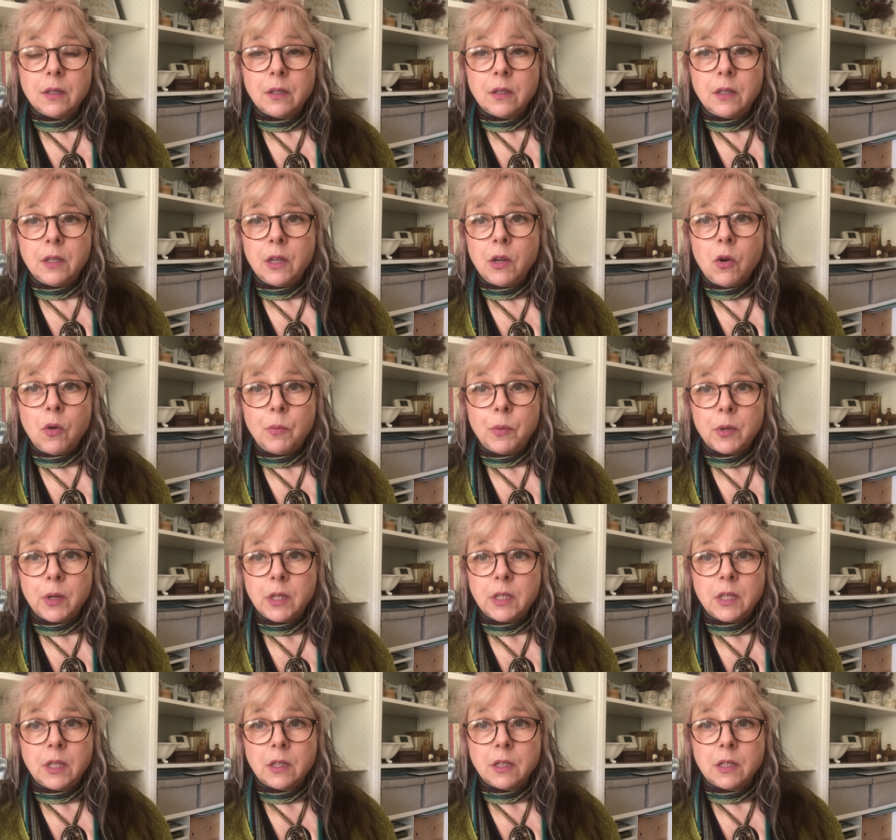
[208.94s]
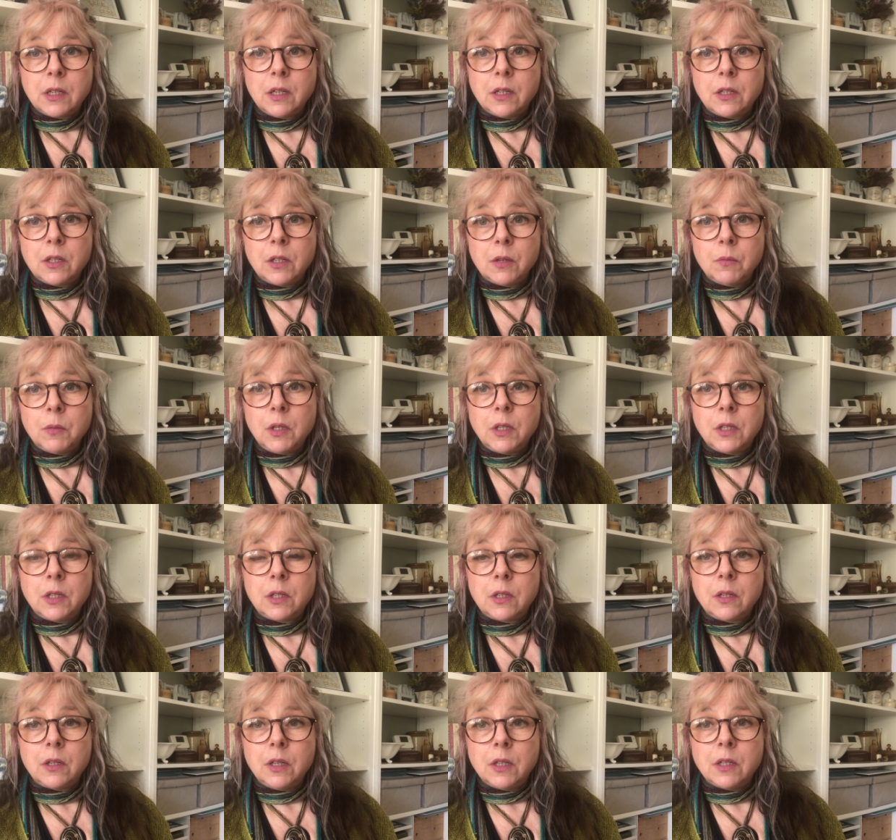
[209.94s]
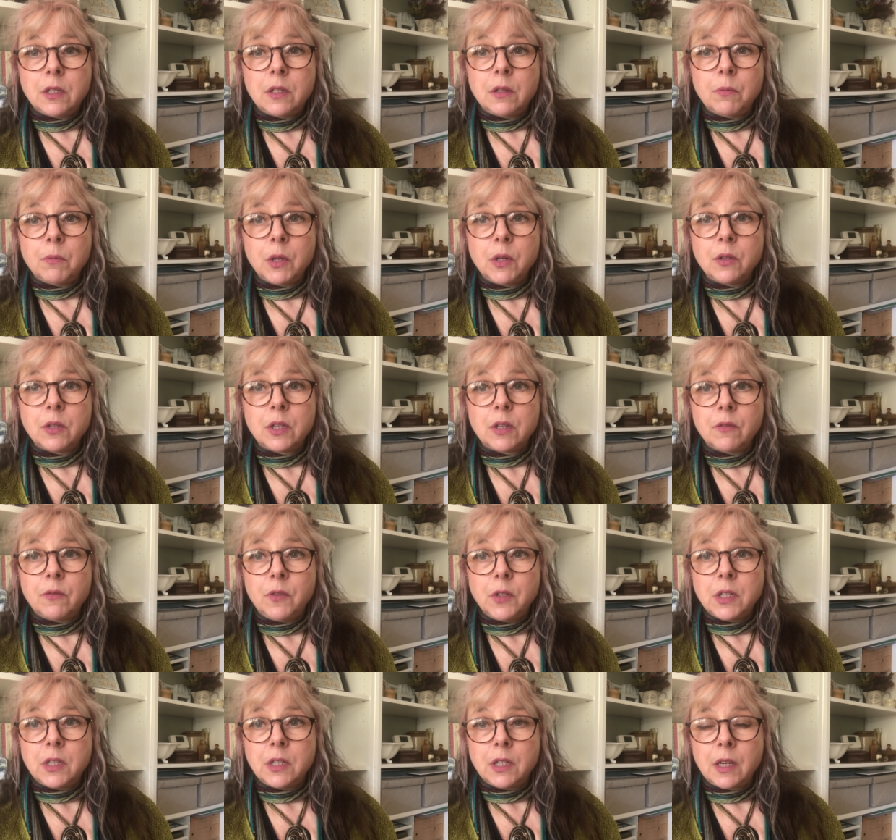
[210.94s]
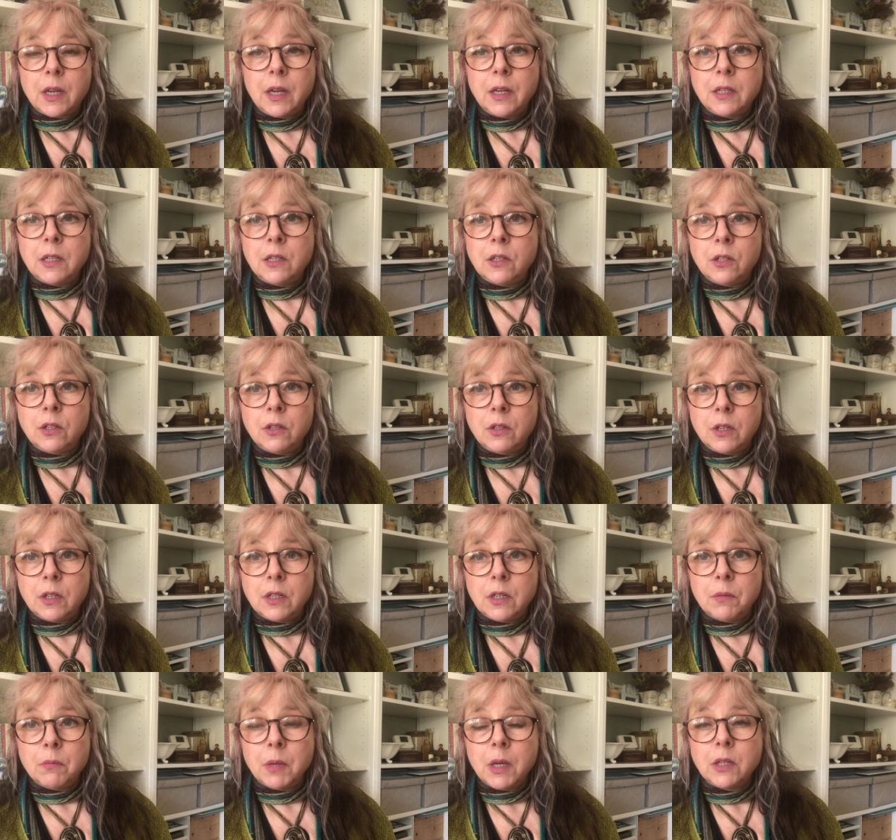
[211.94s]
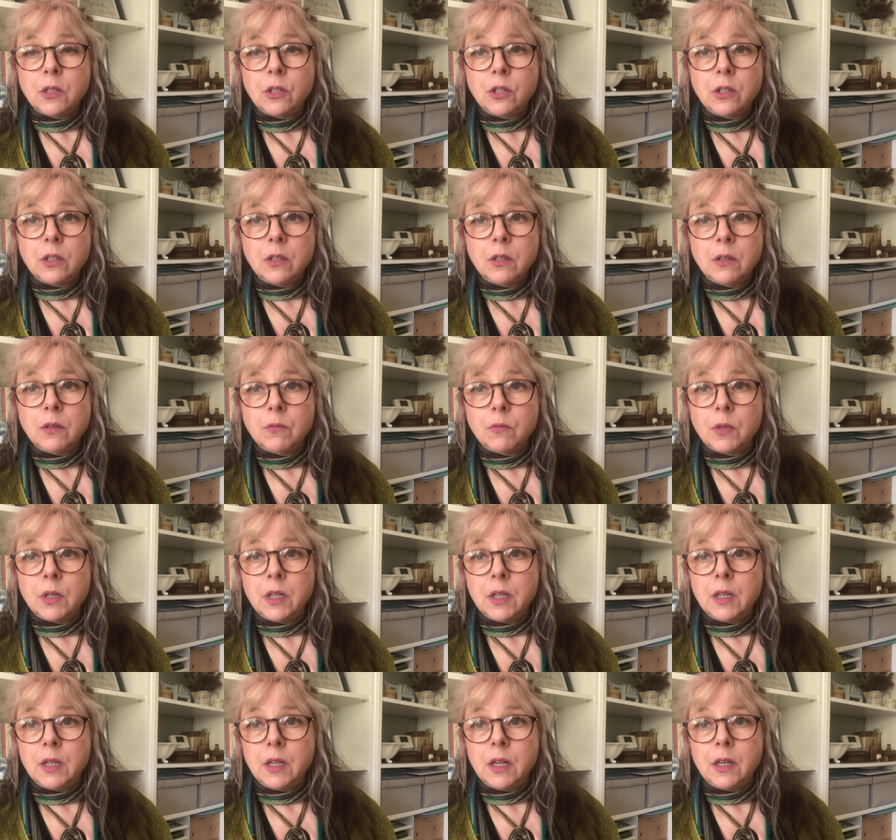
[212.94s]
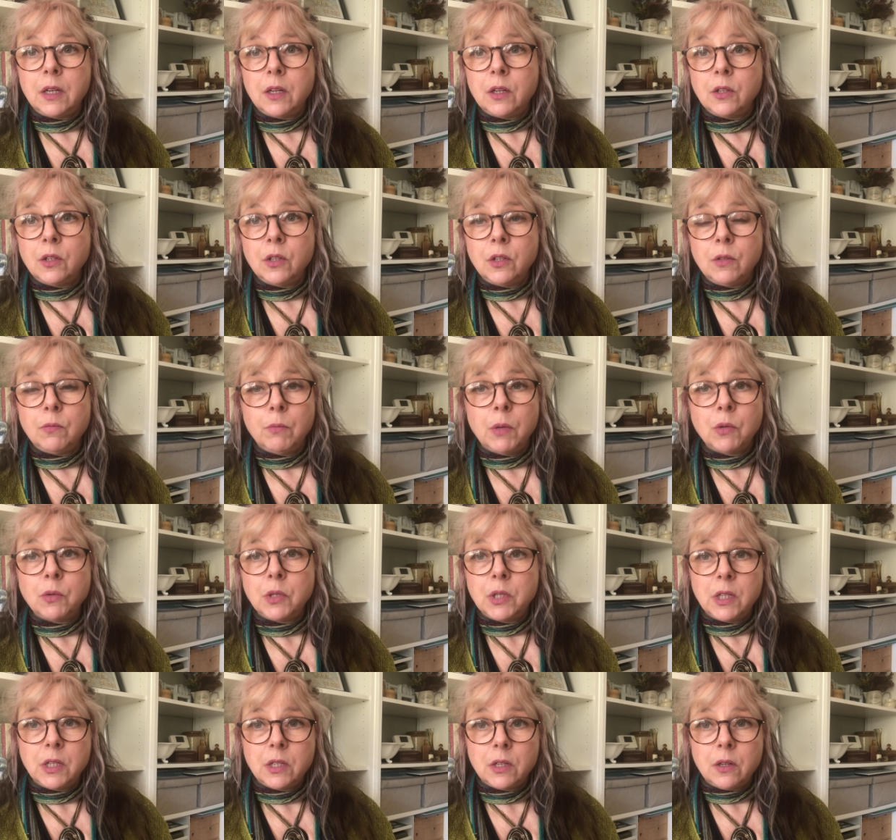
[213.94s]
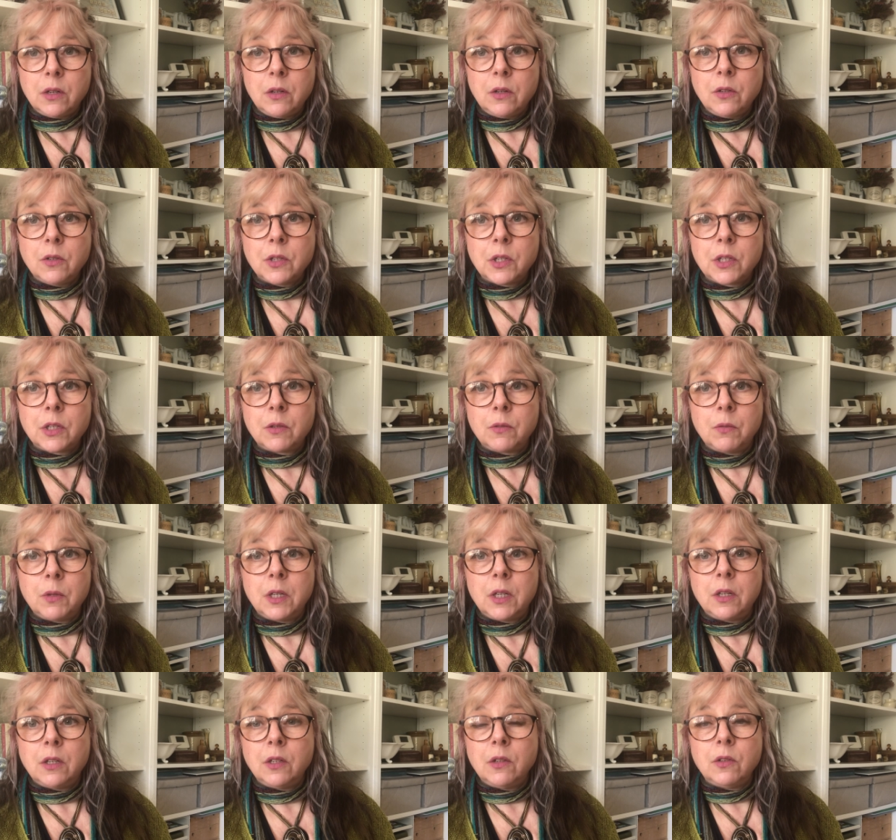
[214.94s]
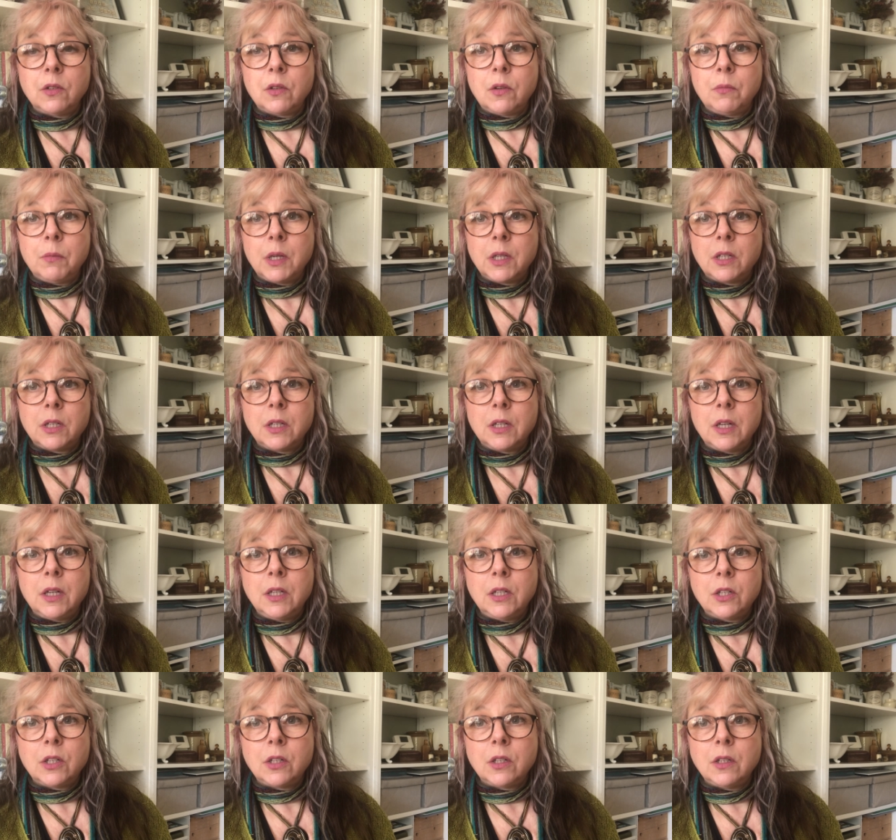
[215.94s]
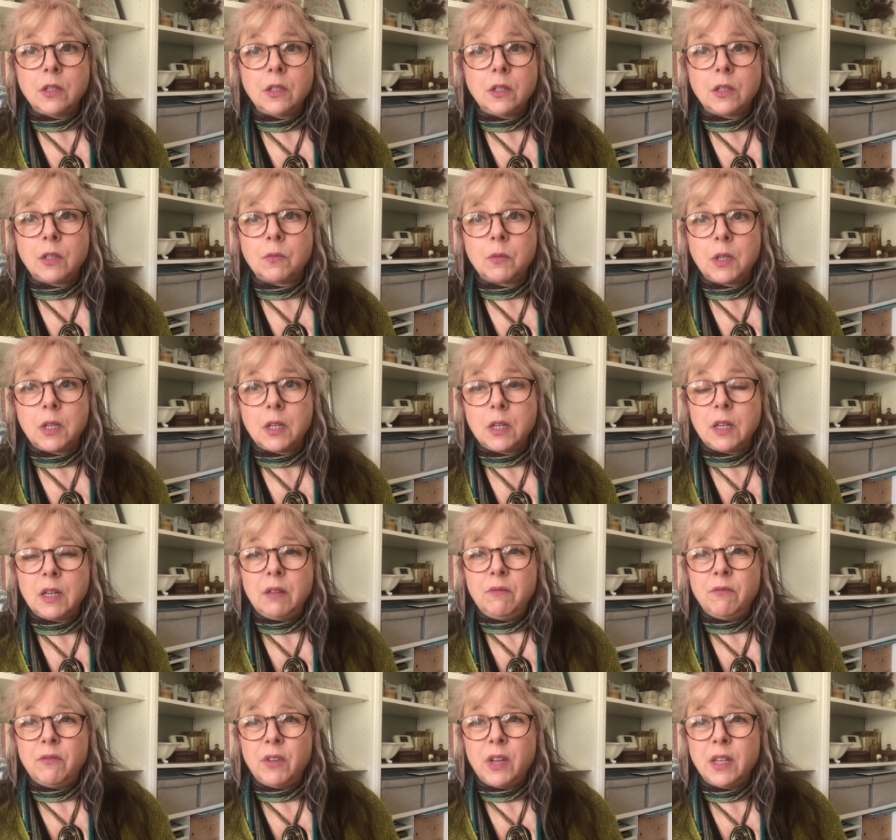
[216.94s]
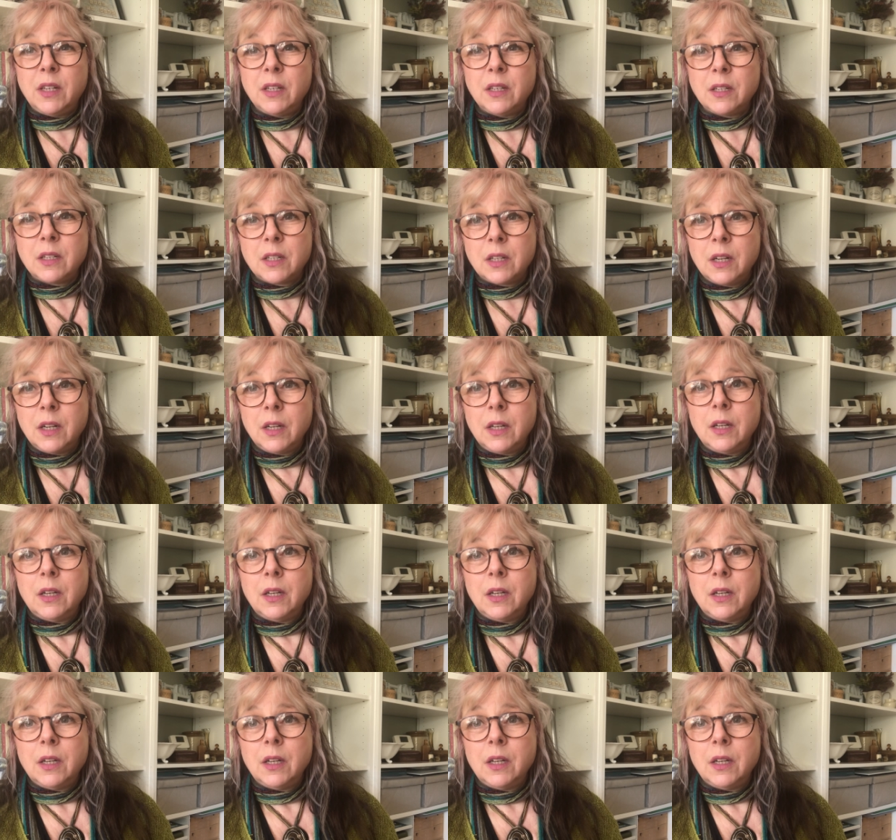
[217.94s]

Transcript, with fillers: the operating system is is the most sophisticated you could imagine. We can multitask, we can use our imaginations, we can invent.